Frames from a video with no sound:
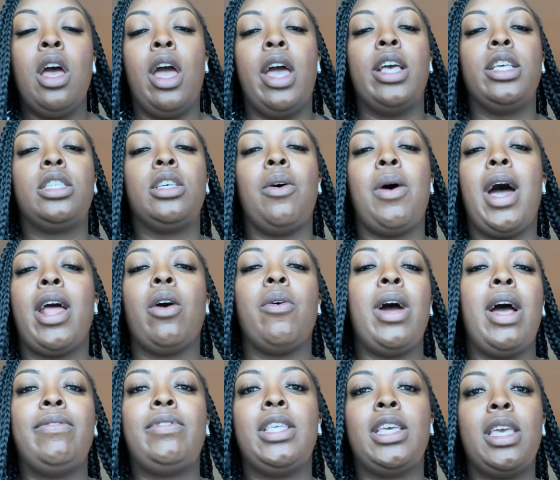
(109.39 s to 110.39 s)
And so I don't
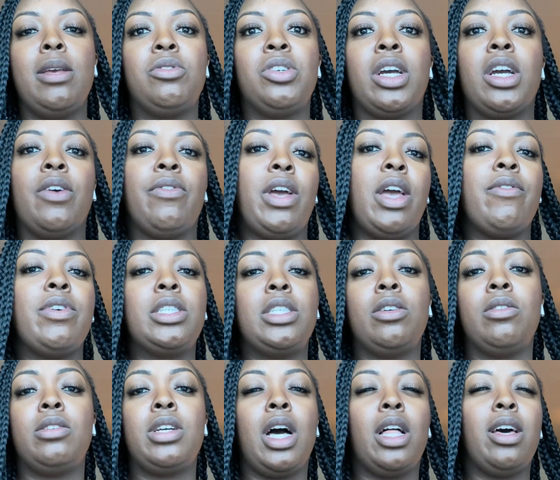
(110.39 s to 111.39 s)
have to keep track of every
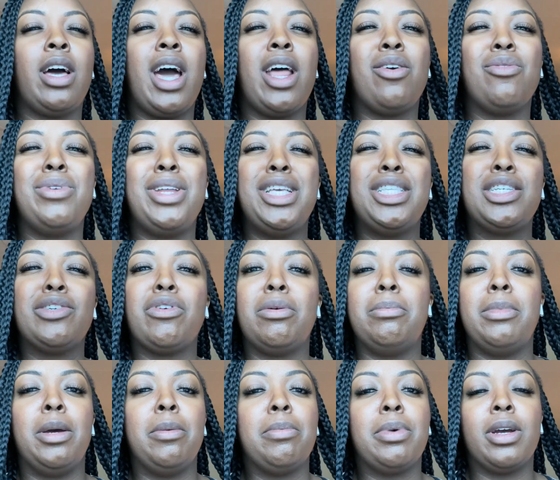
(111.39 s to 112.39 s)
single dollar. I don't need to
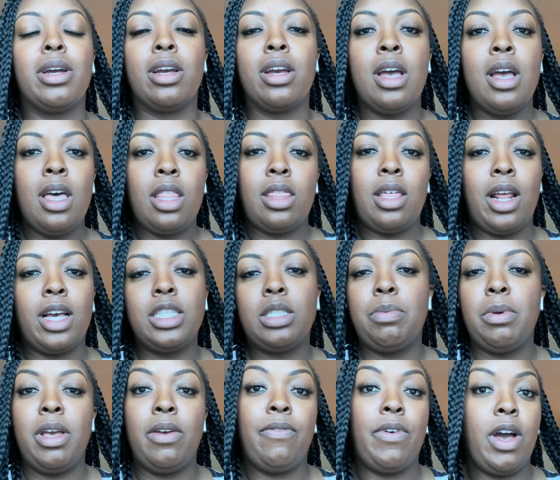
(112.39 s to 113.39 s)
remember that I
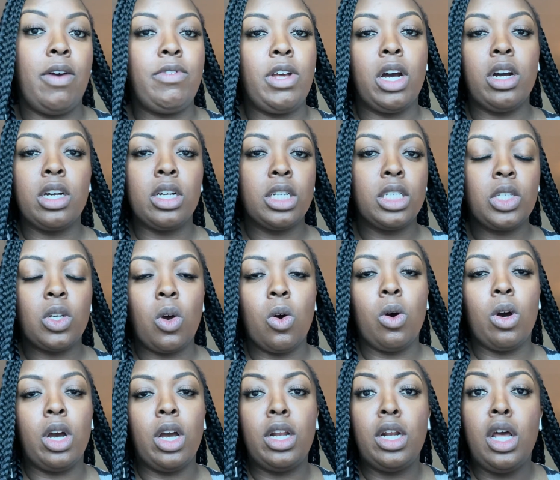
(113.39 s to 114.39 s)
spent $5
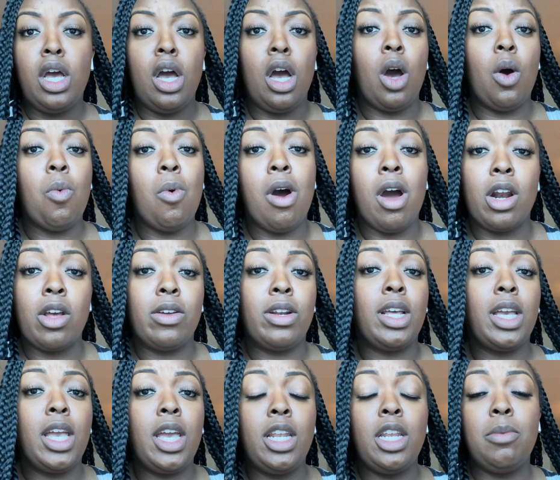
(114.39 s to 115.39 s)
on a water and
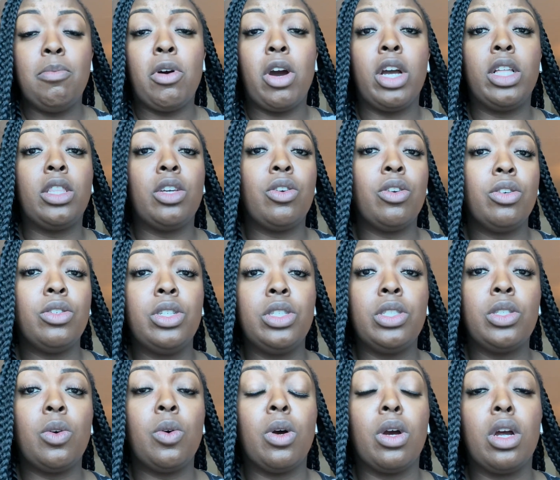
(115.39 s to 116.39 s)
a candy bar at the grocery
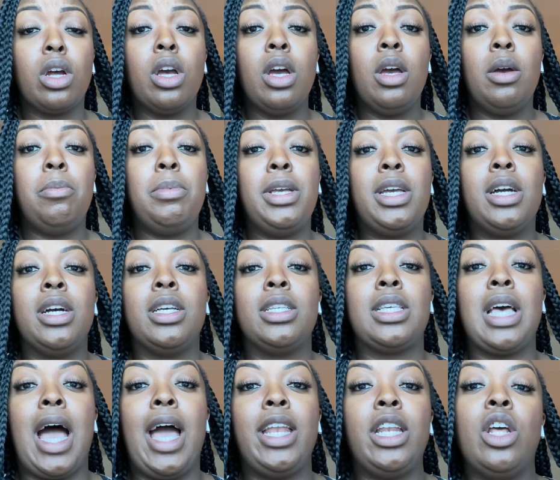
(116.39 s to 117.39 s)
store, because
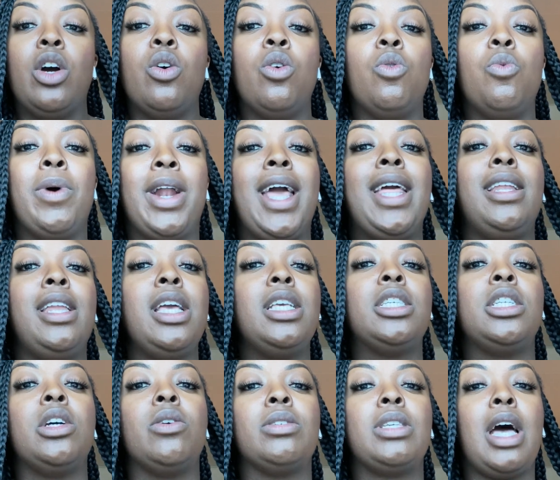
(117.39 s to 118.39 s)
I know what I need
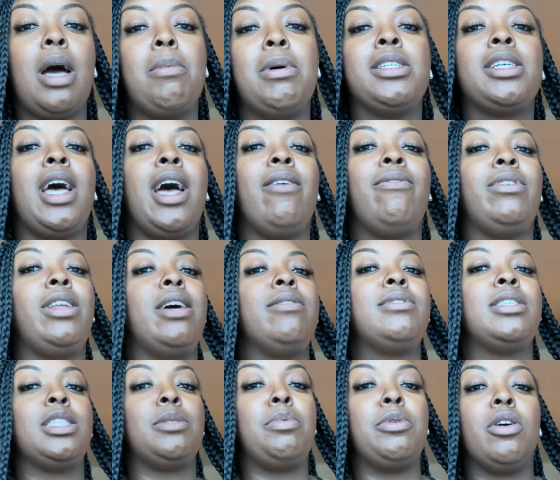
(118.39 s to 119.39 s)
to know is how much I have left
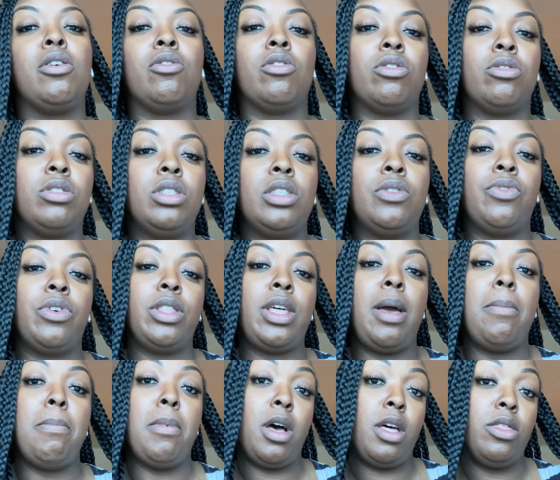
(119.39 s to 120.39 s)
to spend on groceries for
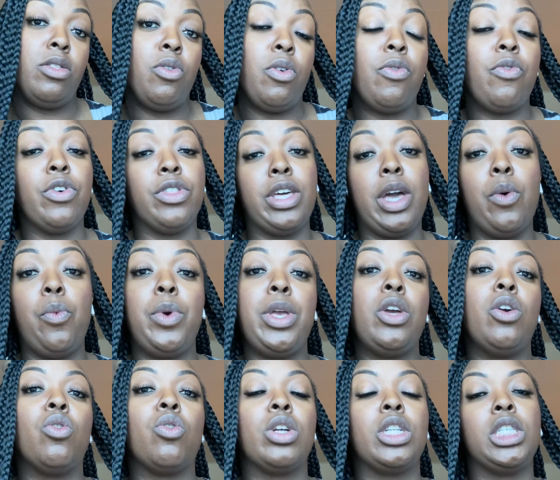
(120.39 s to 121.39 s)
that month or for that
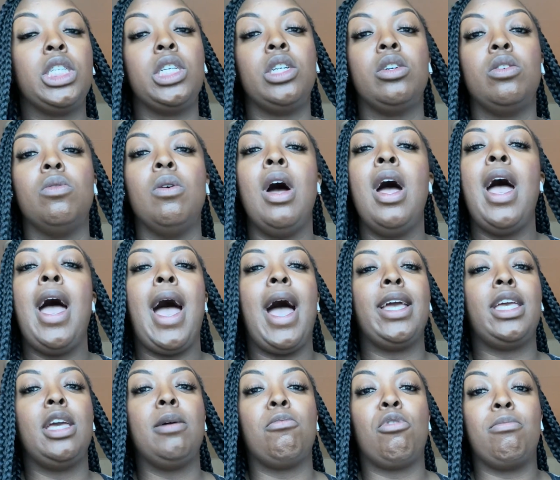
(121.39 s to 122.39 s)
week or until I
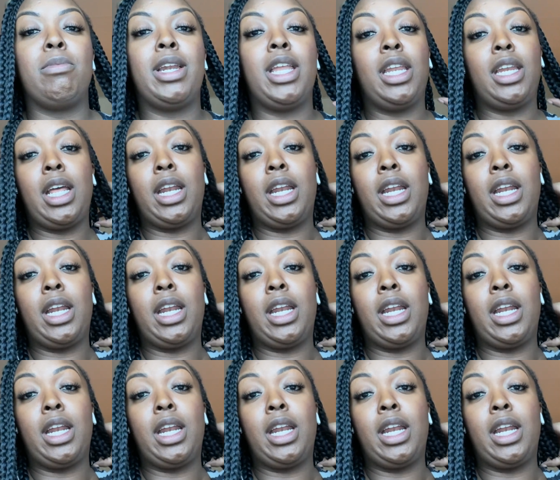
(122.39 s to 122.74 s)
get more money in that